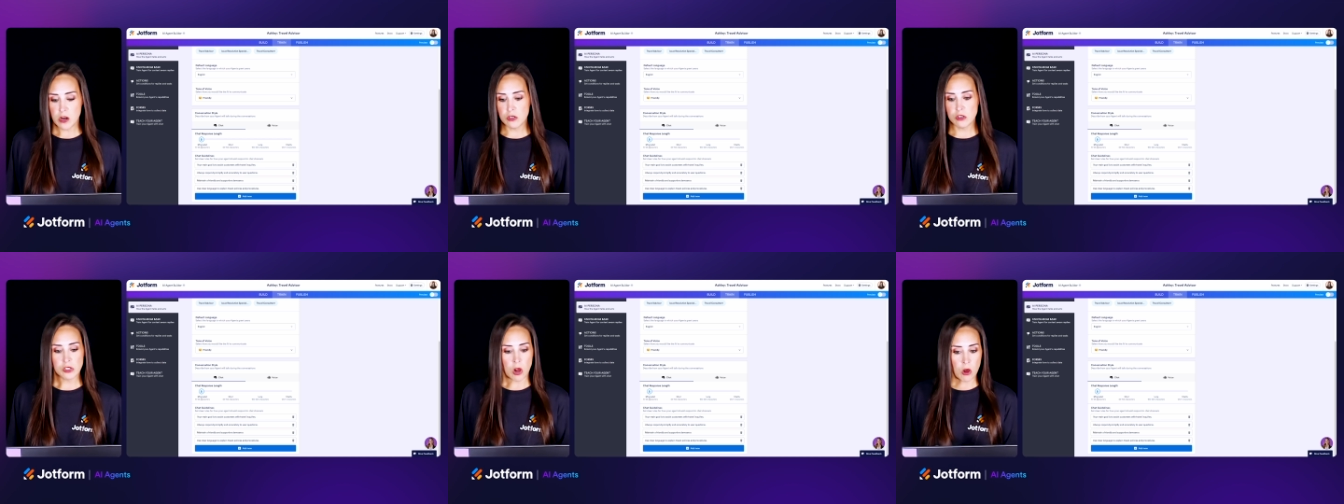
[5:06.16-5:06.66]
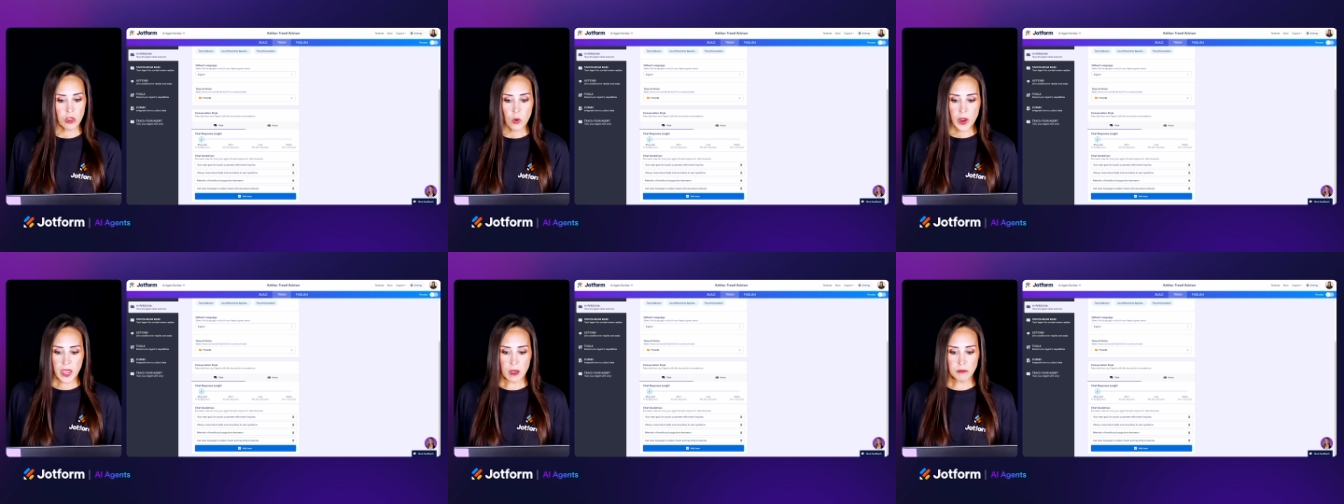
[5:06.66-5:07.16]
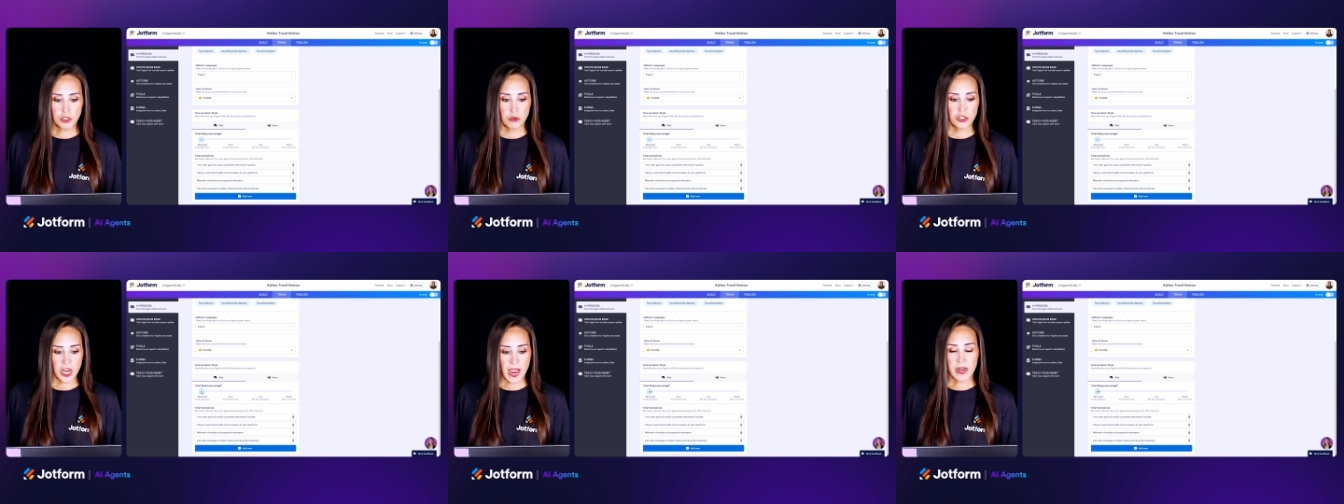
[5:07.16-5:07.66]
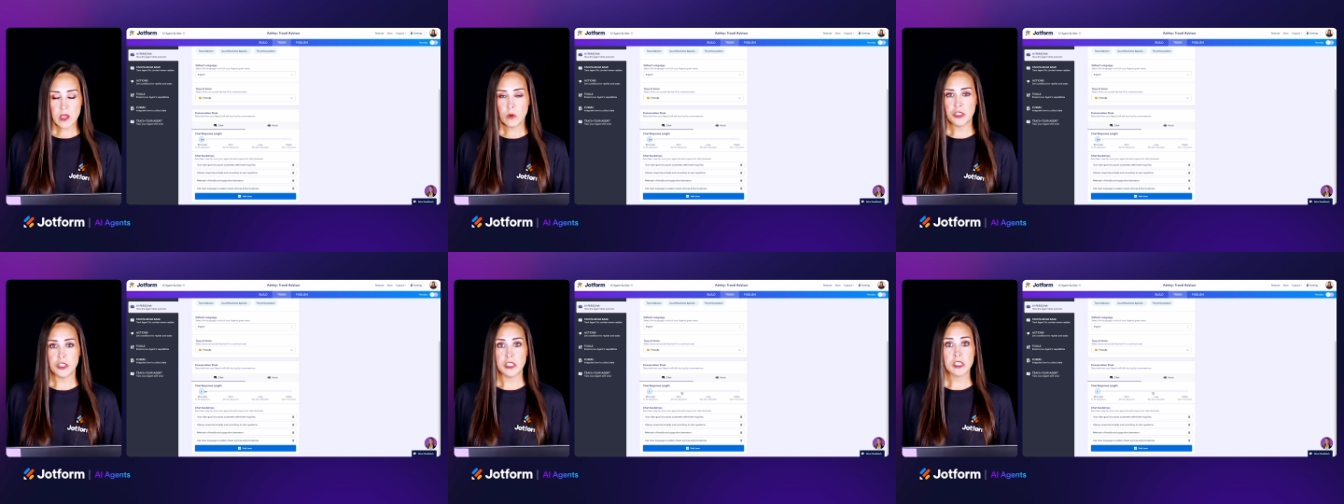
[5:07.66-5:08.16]
characters, all the way up to
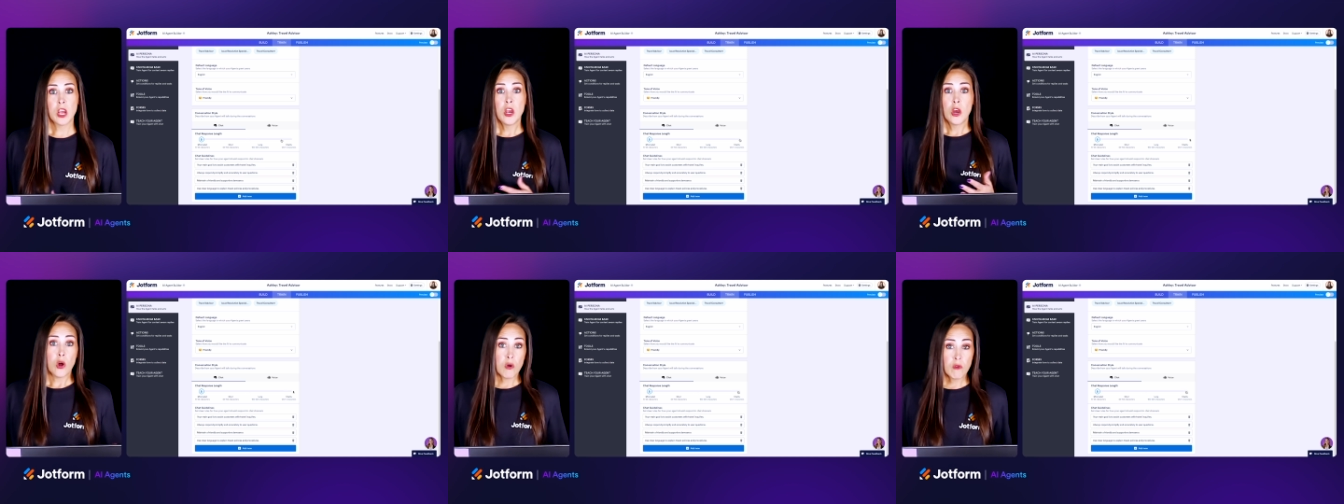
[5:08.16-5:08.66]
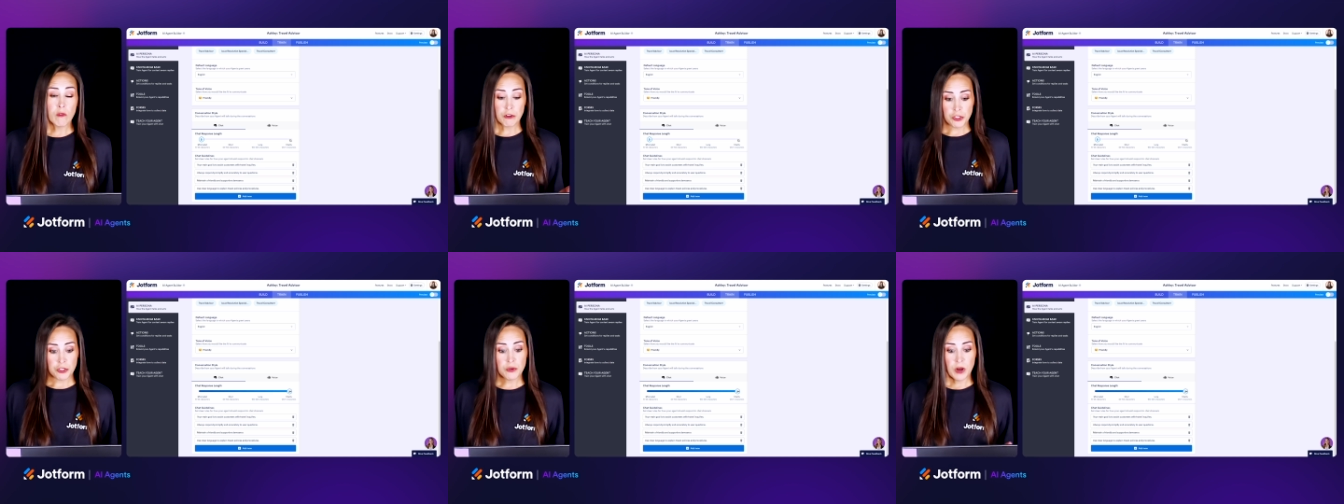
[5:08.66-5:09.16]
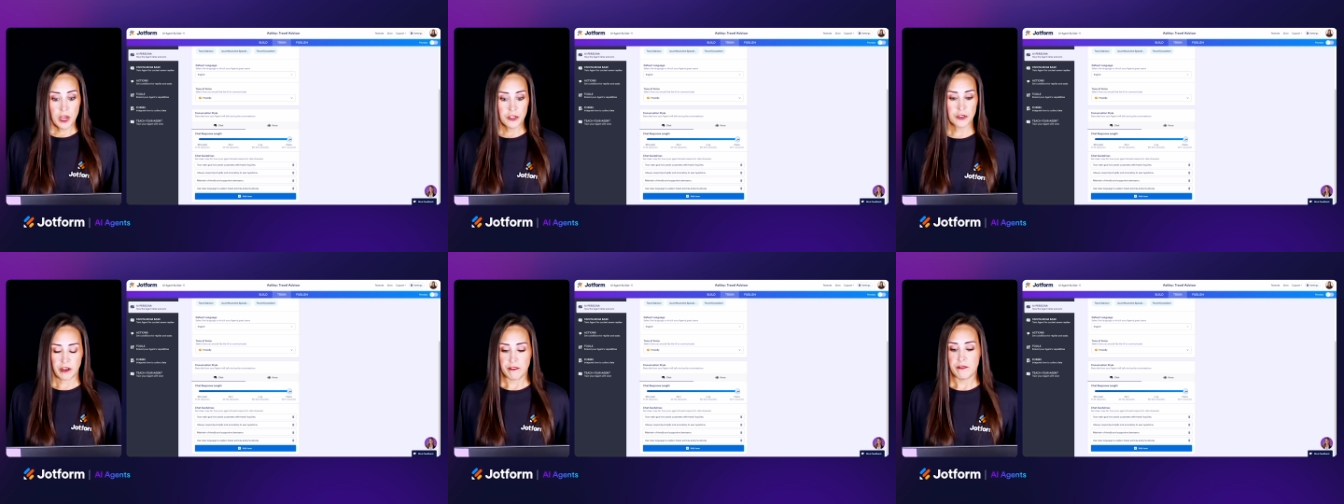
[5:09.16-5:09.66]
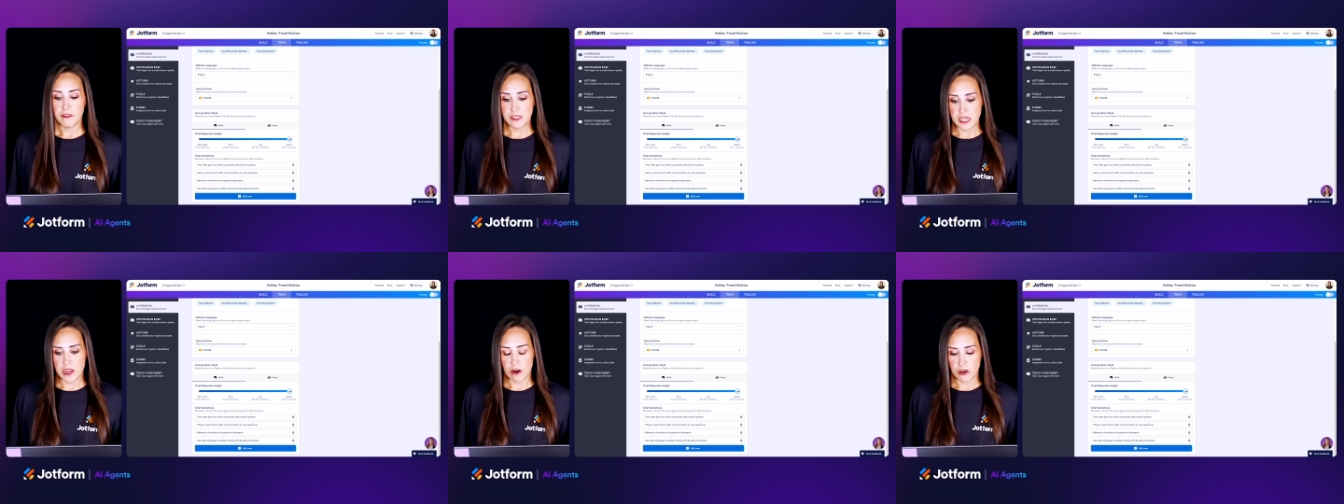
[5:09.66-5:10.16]
chatty, which is over
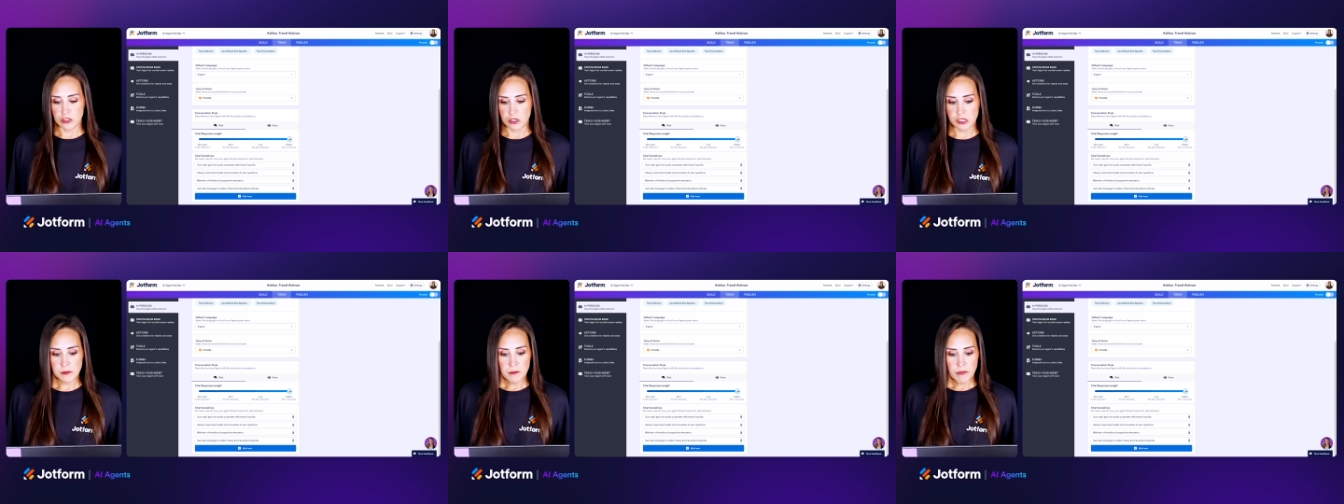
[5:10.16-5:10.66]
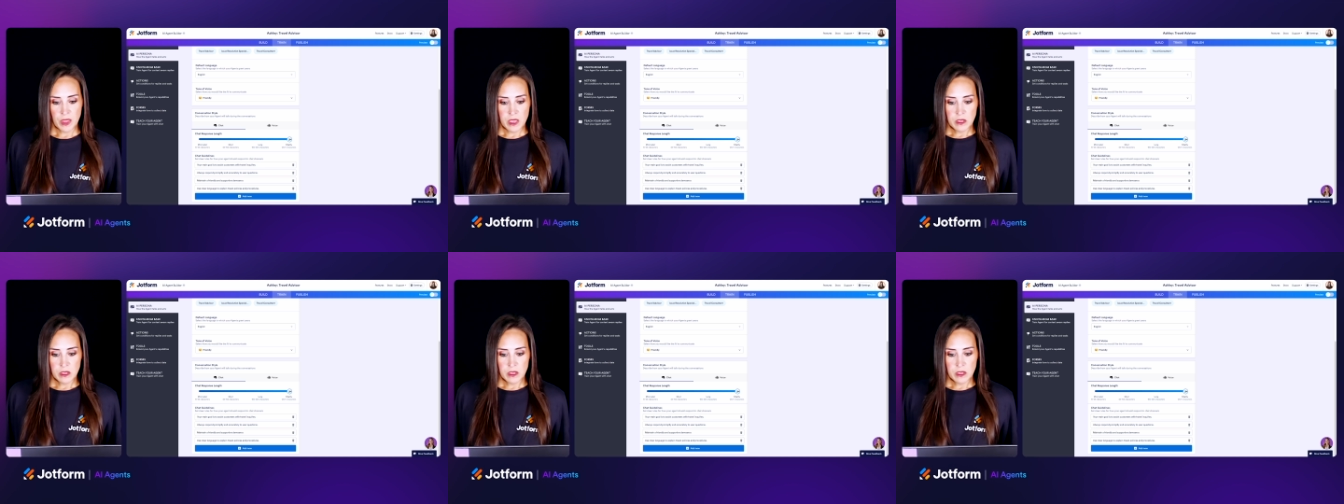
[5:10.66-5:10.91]
250 characters.